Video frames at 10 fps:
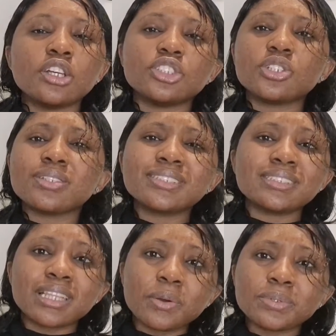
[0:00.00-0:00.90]

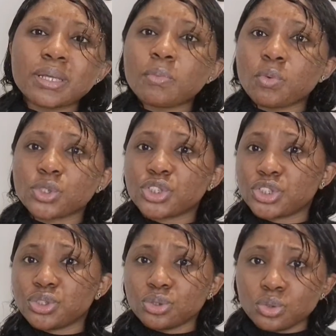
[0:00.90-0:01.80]
Just tell them what
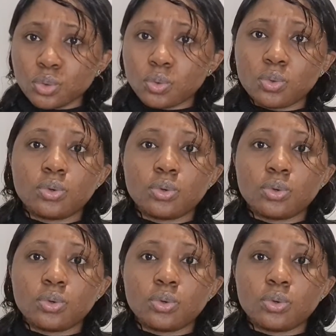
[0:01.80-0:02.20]
you know.